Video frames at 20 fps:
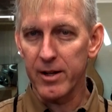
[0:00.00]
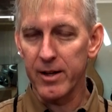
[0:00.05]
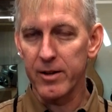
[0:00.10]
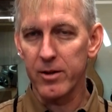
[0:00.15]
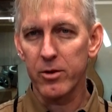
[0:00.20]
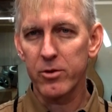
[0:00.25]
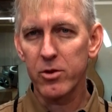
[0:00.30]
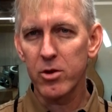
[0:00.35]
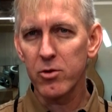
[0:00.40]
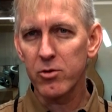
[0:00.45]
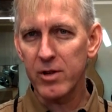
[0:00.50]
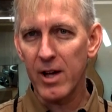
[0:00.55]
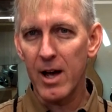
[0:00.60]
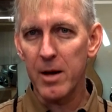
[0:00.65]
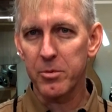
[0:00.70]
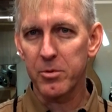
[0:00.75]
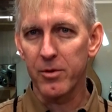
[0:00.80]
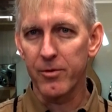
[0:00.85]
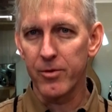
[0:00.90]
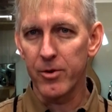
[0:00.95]
And there are two
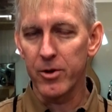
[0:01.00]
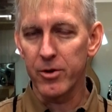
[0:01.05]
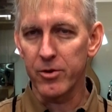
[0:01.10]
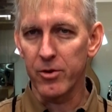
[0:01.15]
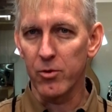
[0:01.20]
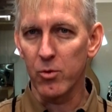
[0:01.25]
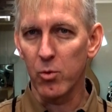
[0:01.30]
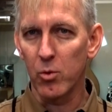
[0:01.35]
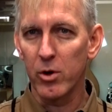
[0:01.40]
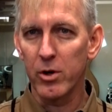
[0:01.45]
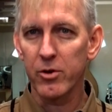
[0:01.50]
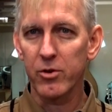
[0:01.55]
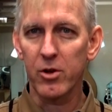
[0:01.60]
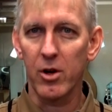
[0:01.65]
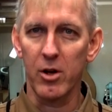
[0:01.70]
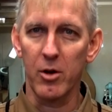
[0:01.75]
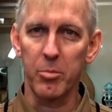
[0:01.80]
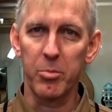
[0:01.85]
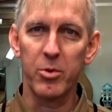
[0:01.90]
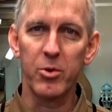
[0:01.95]
types of versions. One is
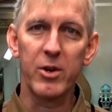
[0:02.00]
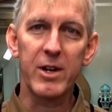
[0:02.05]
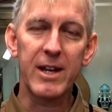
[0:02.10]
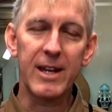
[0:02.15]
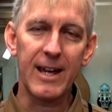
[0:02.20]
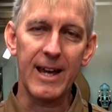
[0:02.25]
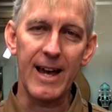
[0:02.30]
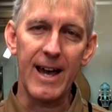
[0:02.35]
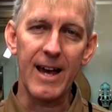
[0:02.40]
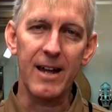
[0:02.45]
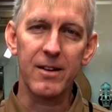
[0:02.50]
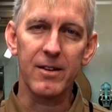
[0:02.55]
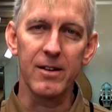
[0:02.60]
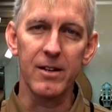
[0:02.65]
called a pre-cat.